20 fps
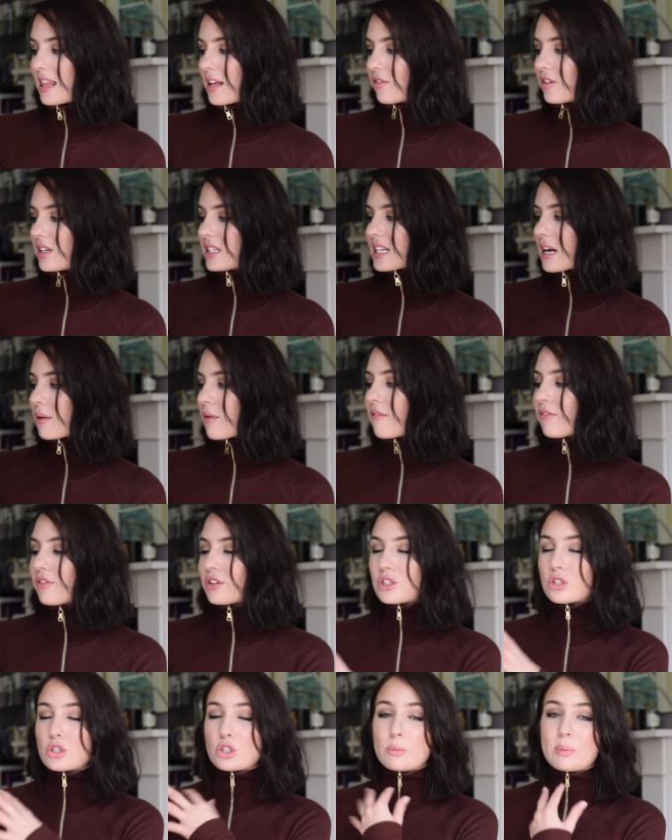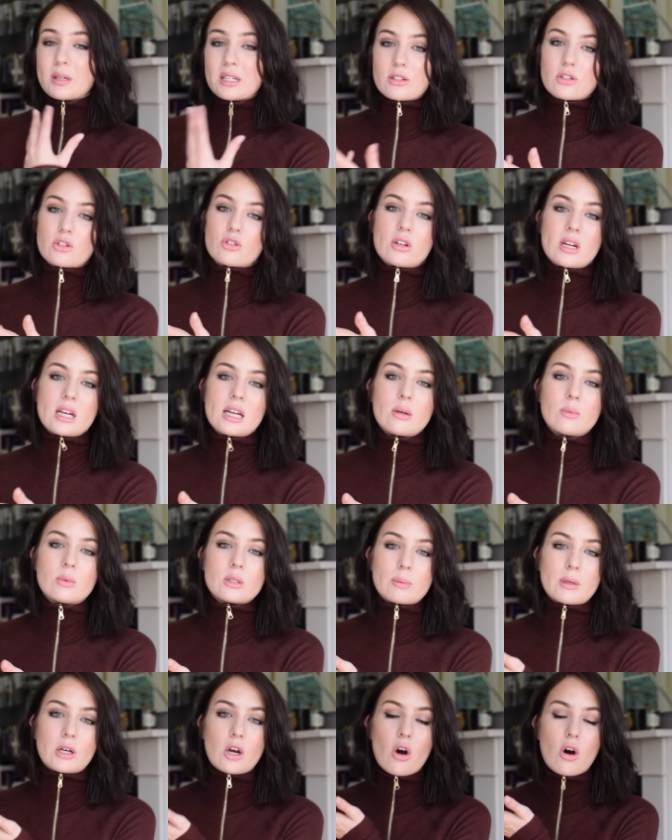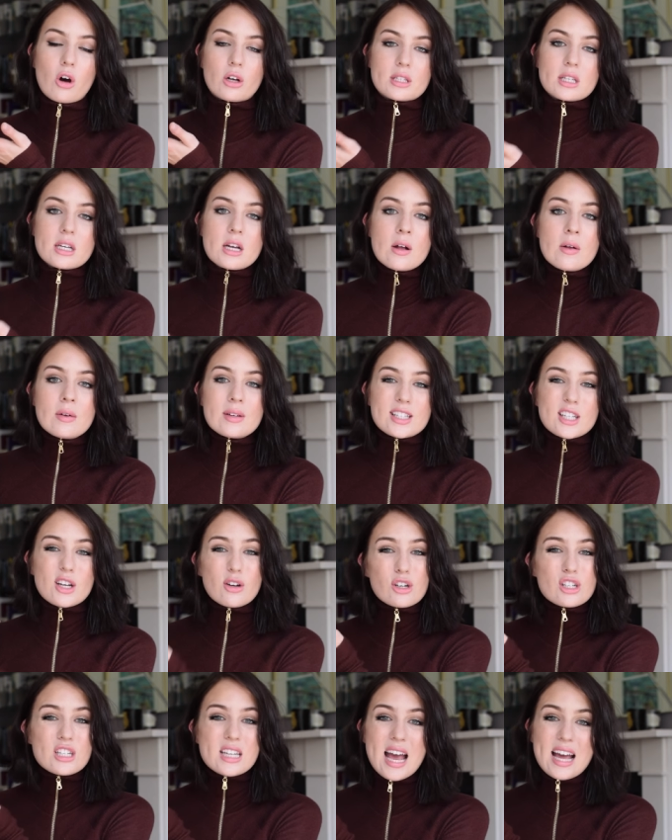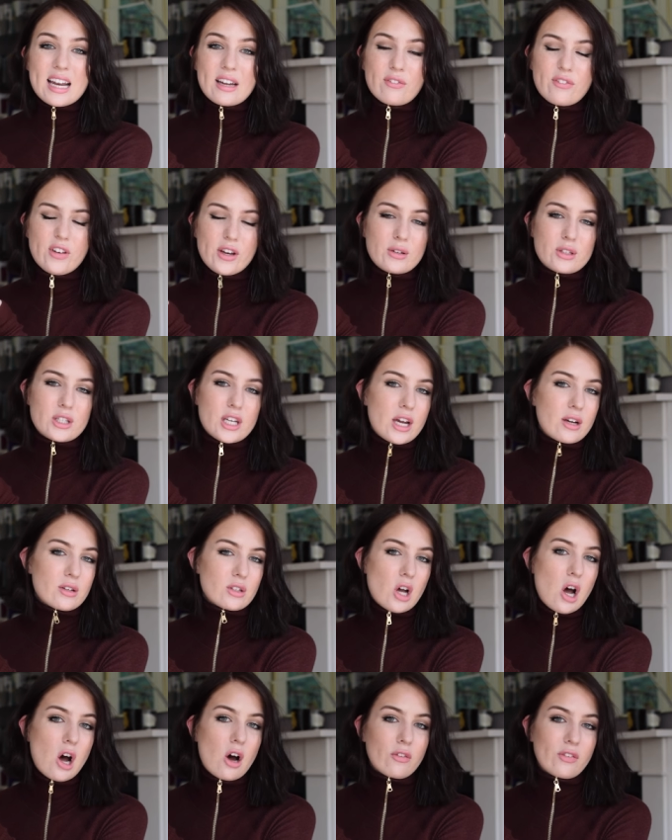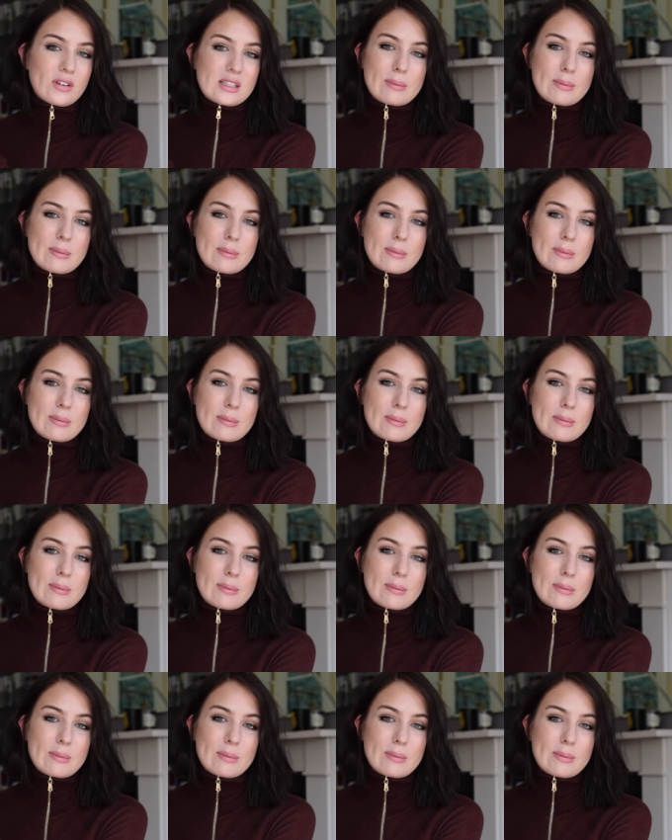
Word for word: The reason I went for such a big screen was because so good to edit photos off.